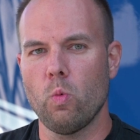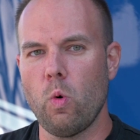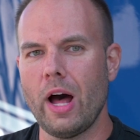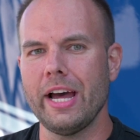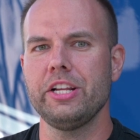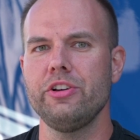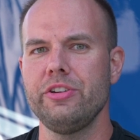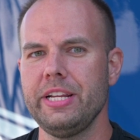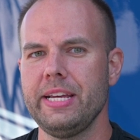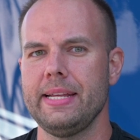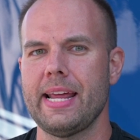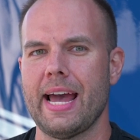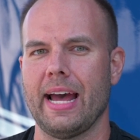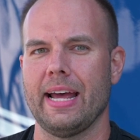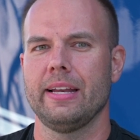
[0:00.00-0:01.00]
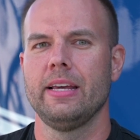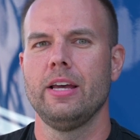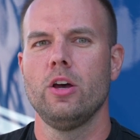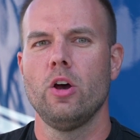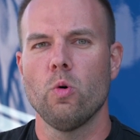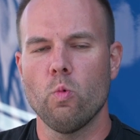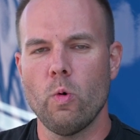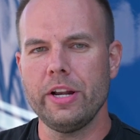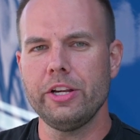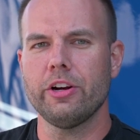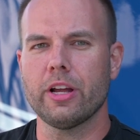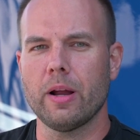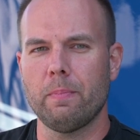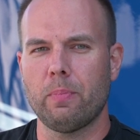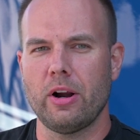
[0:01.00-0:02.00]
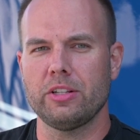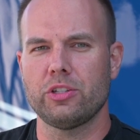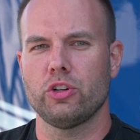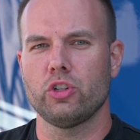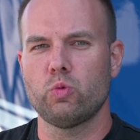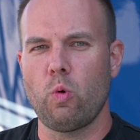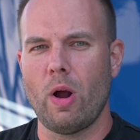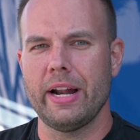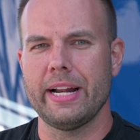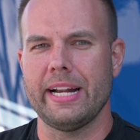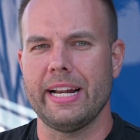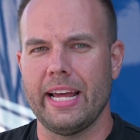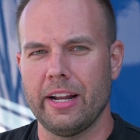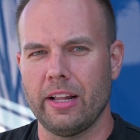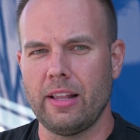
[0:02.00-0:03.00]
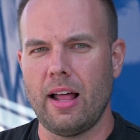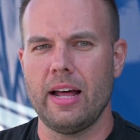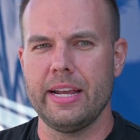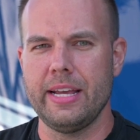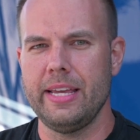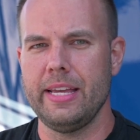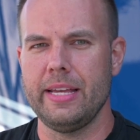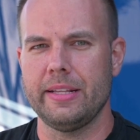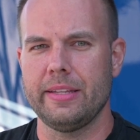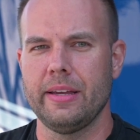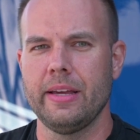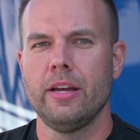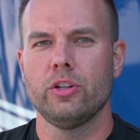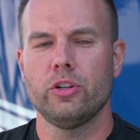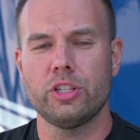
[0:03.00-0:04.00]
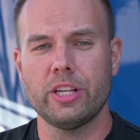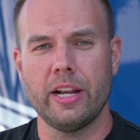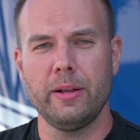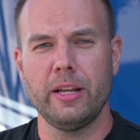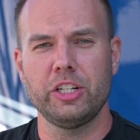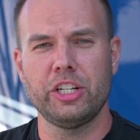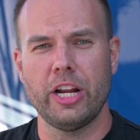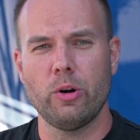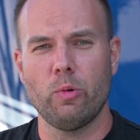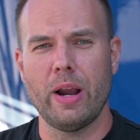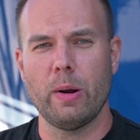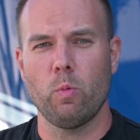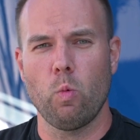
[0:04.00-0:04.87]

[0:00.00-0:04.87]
Why do you need that? When your compressor is running and a lot of heat, there's gonna generate